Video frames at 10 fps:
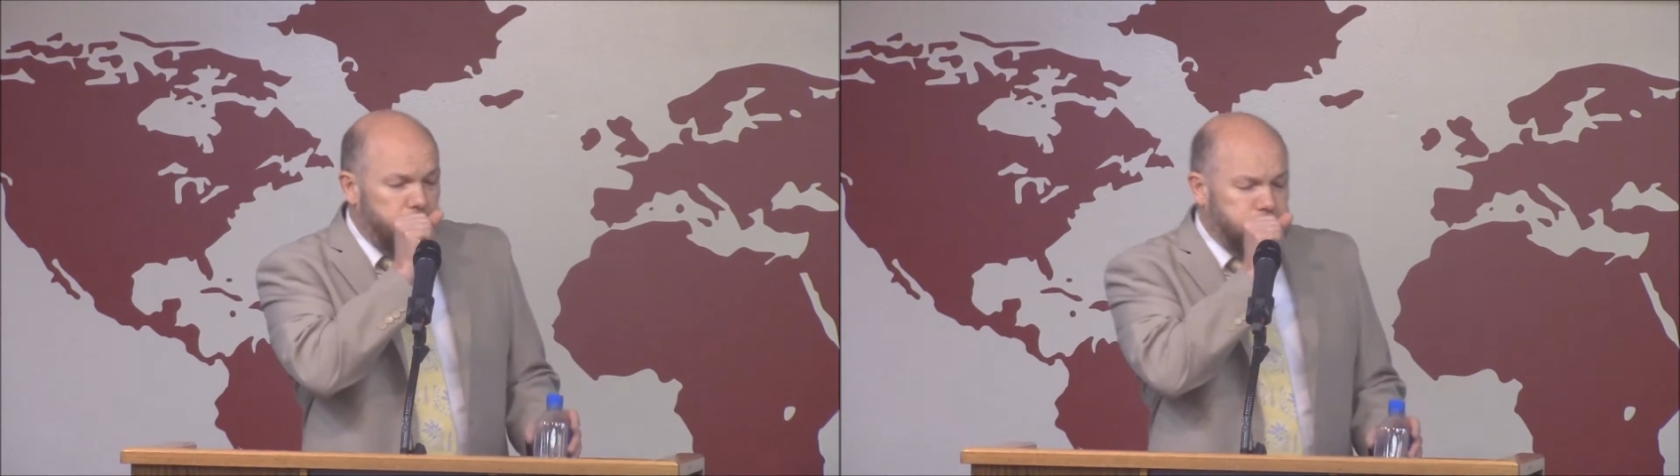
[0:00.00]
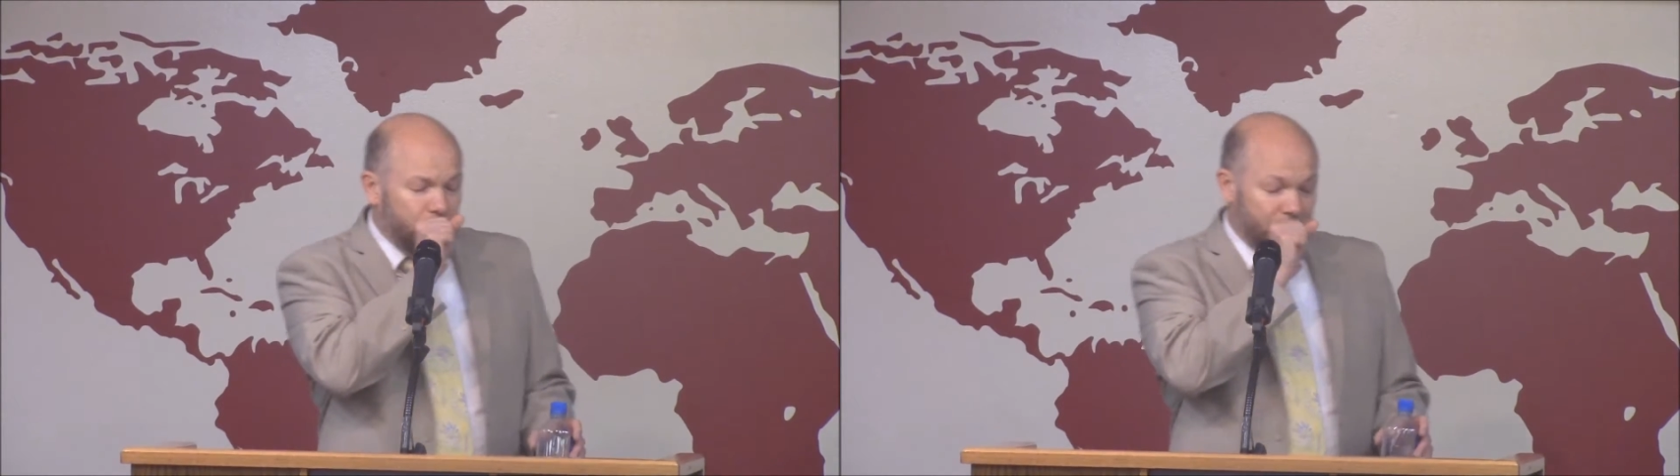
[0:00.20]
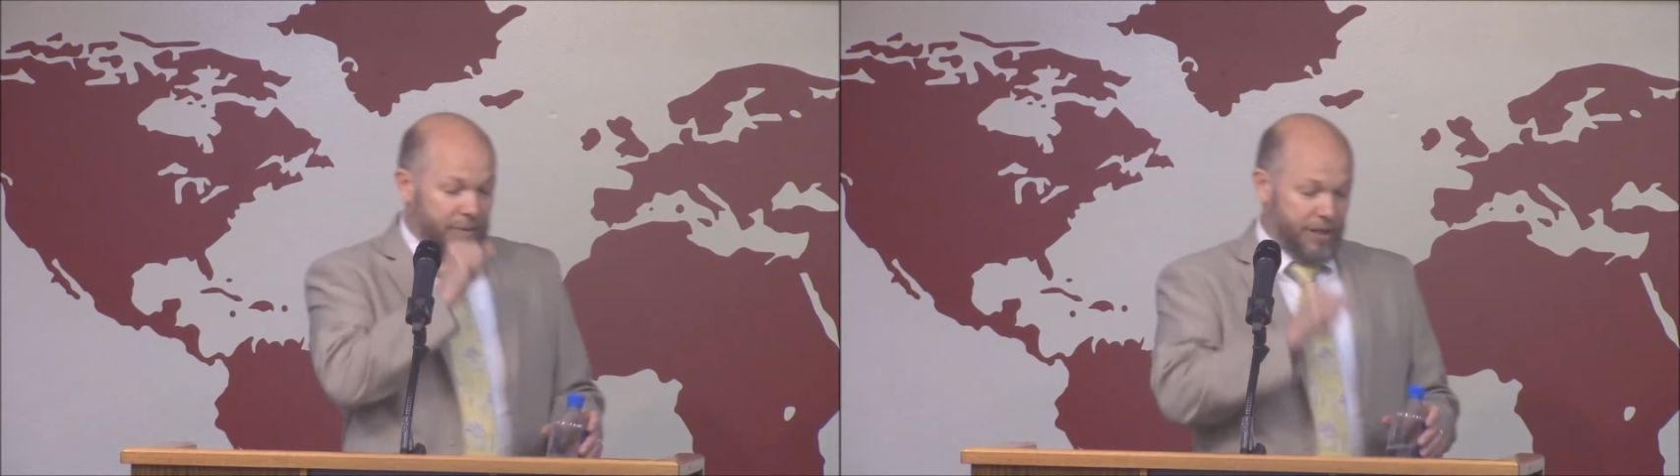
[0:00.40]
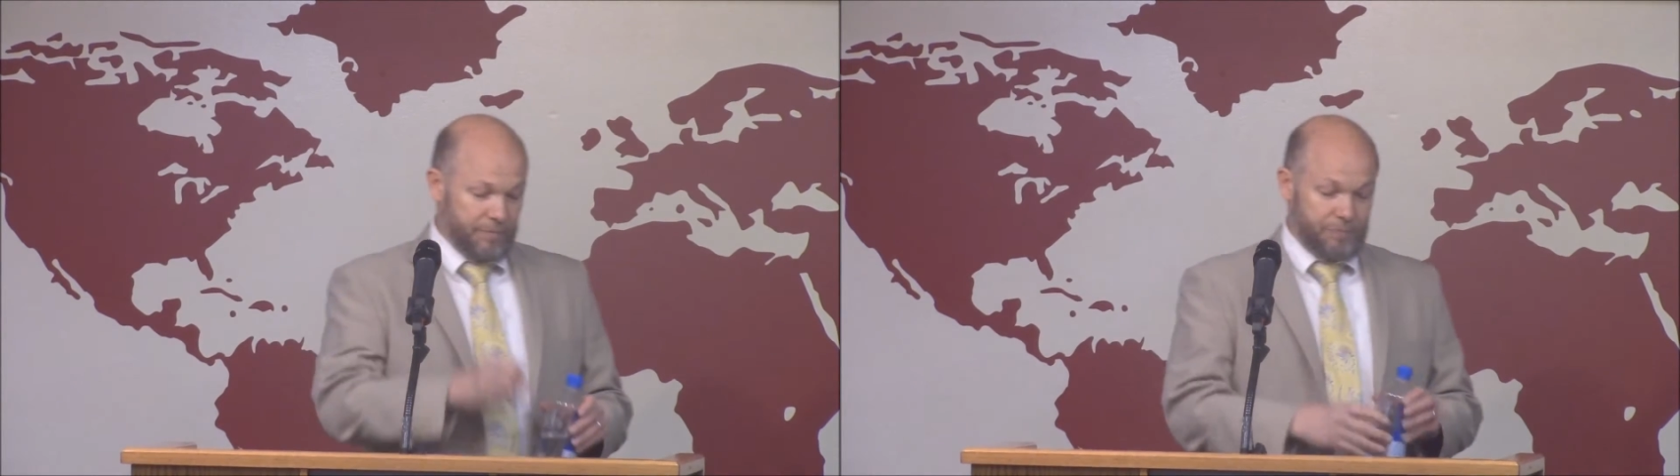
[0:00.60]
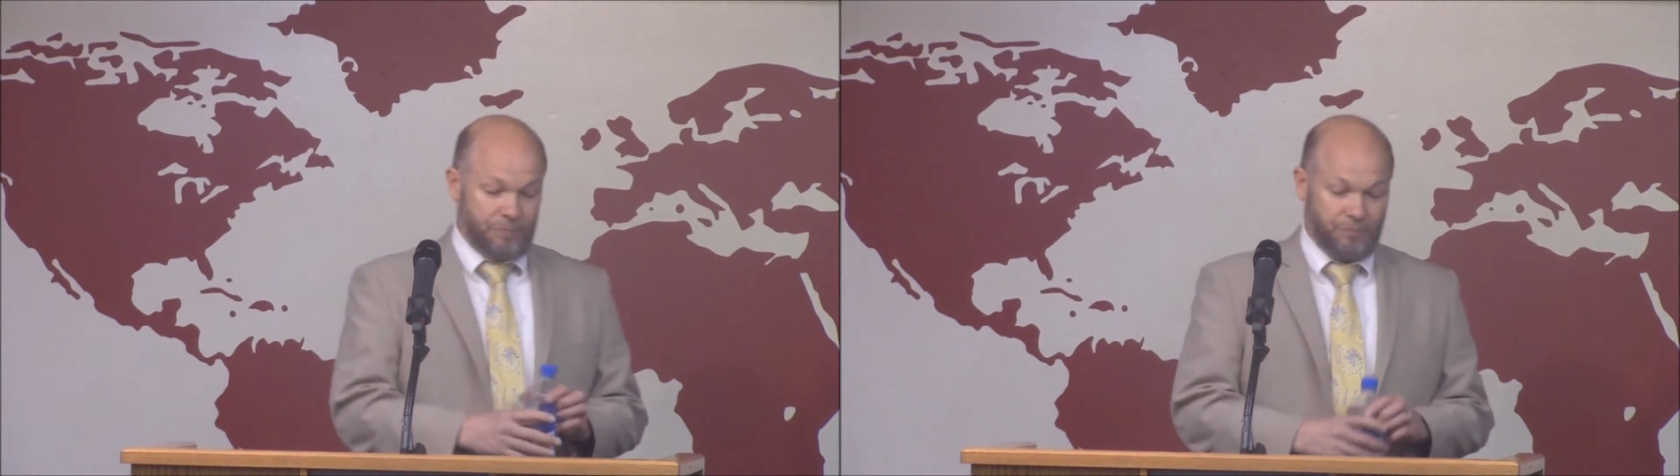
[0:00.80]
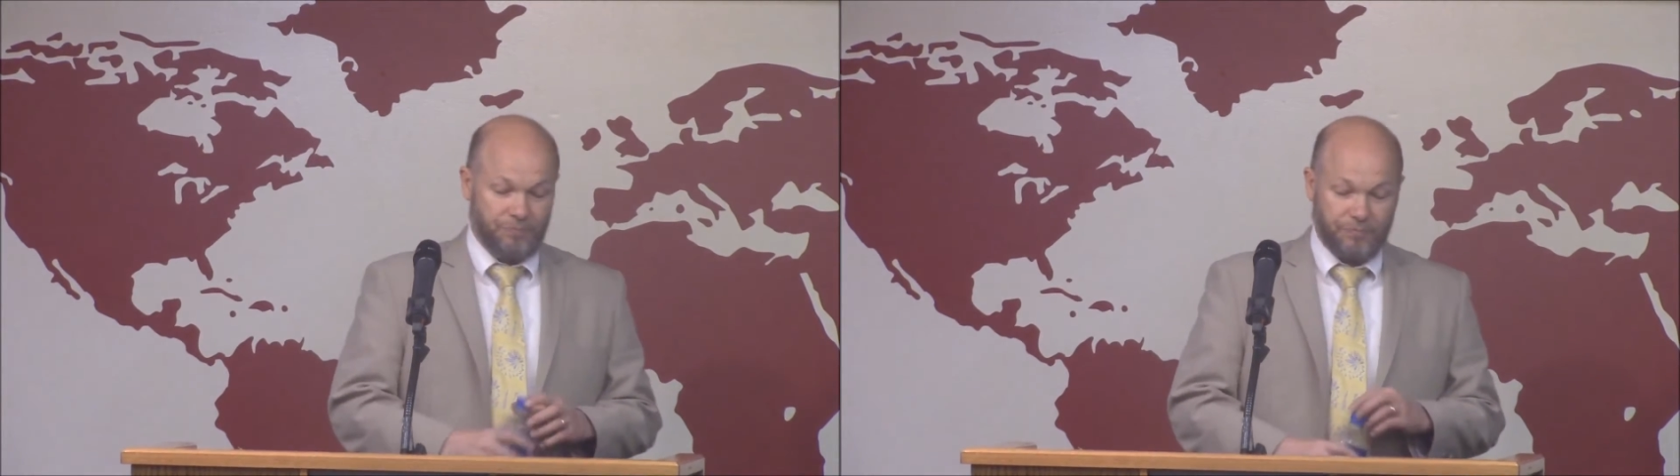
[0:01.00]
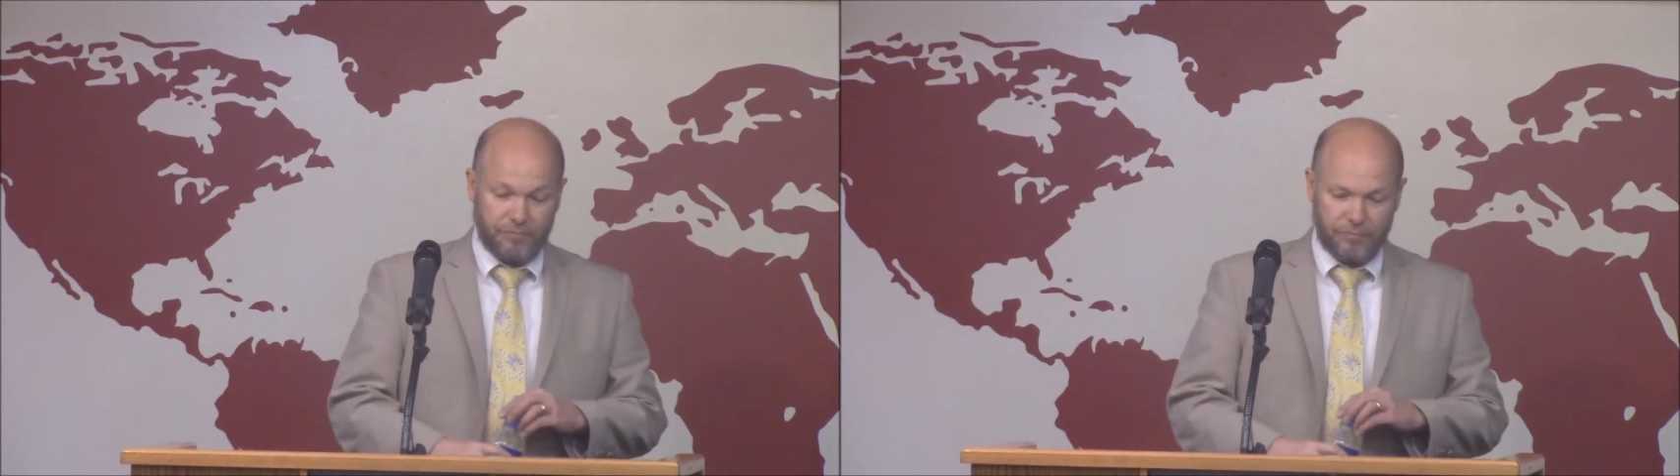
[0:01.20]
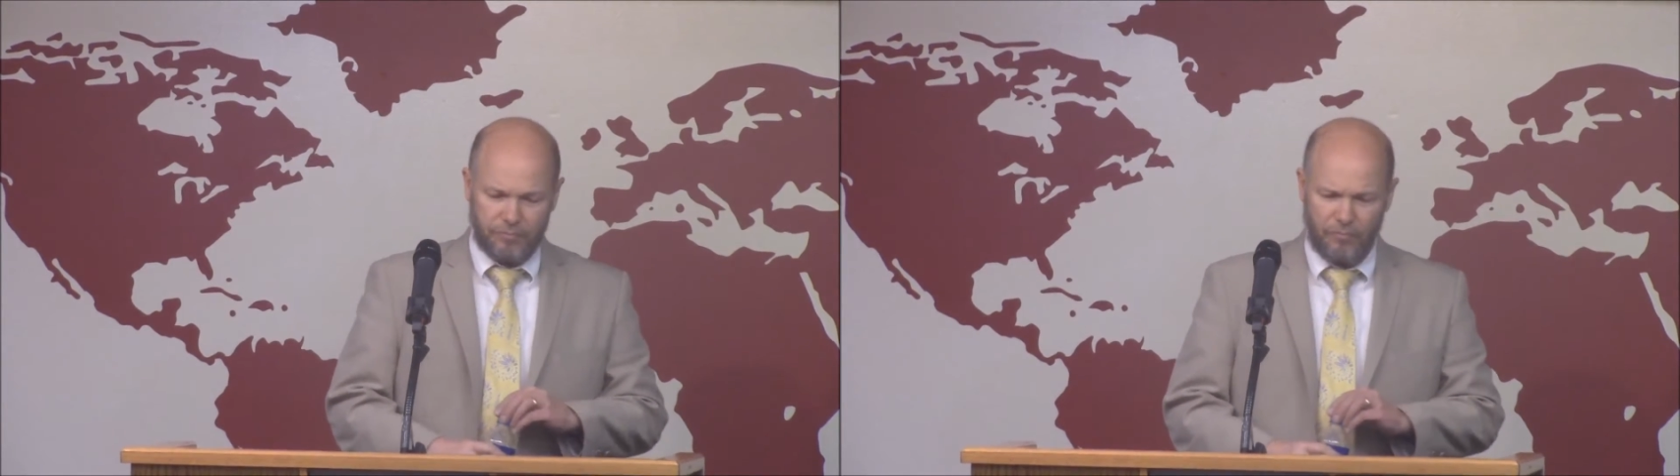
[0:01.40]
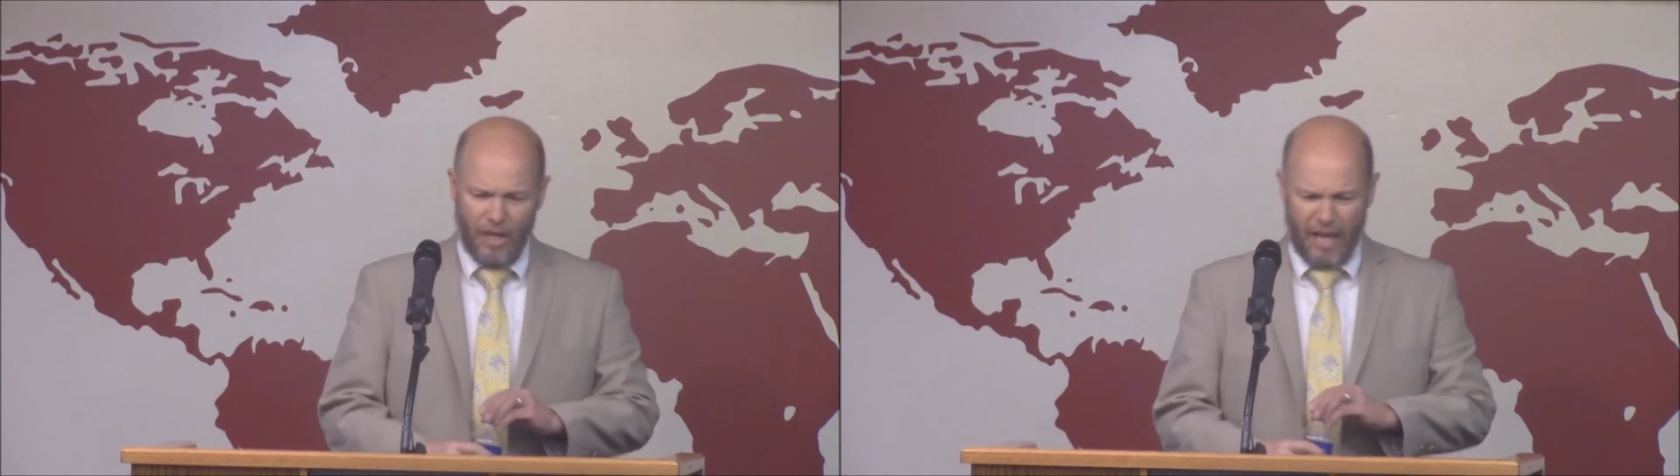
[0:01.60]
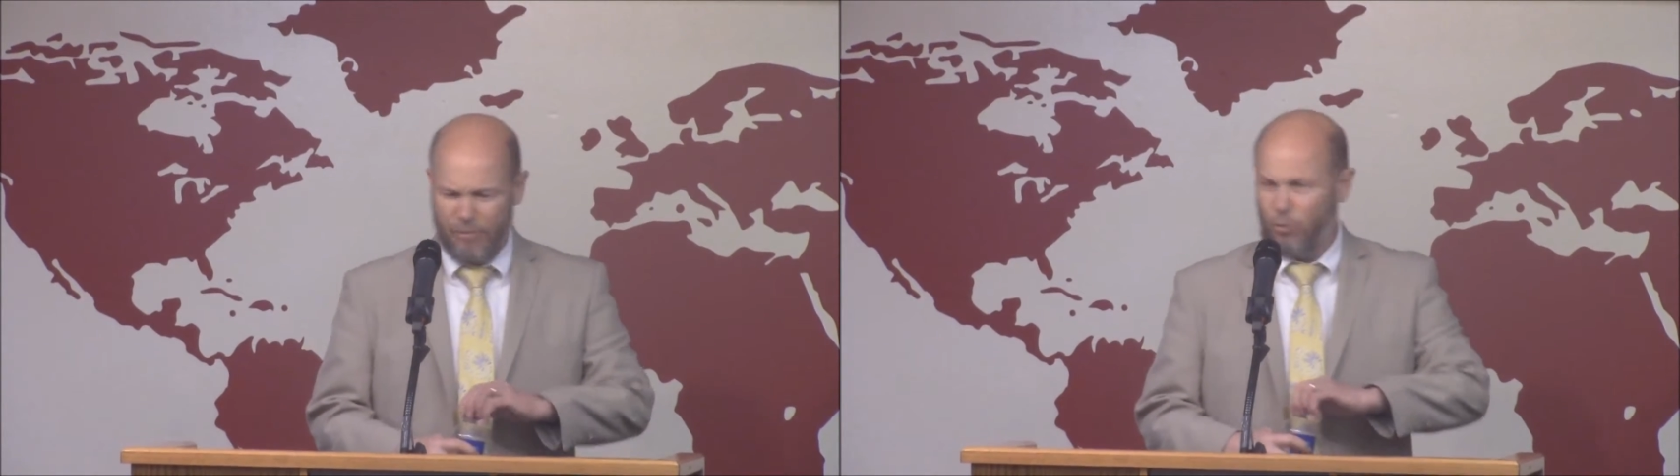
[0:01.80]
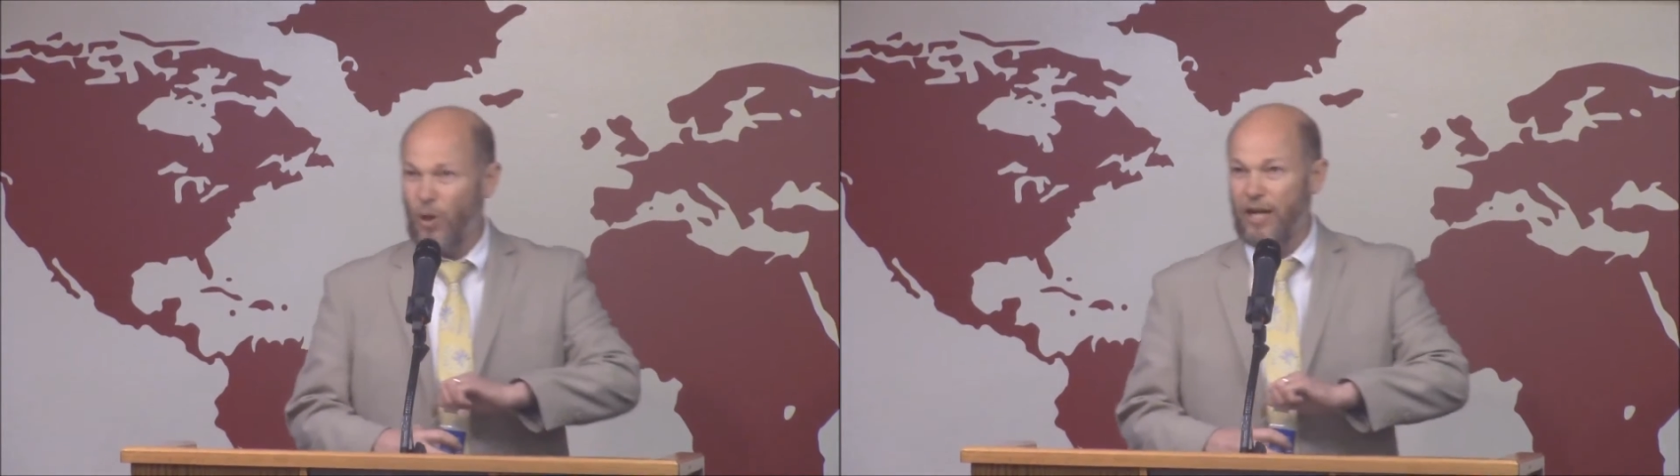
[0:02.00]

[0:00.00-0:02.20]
Maybe they've been